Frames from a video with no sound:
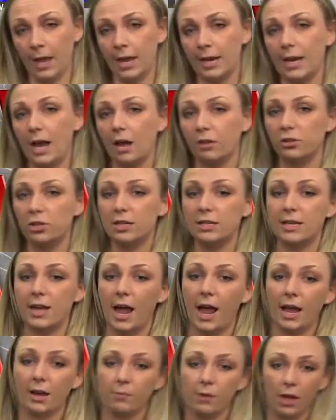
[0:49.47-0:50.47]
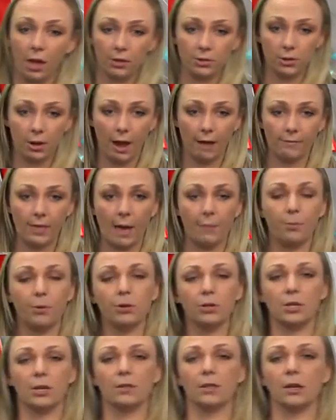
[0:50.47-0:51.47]
Now today we also have that
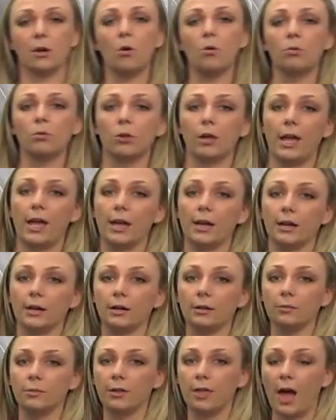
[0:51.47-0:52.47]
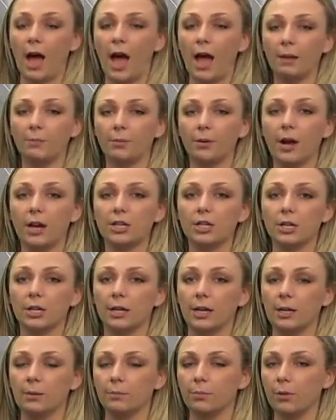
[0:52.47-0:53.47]
push of the cool air with a high pressure
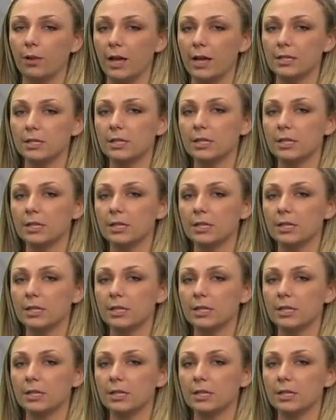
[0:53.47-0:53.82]
in place.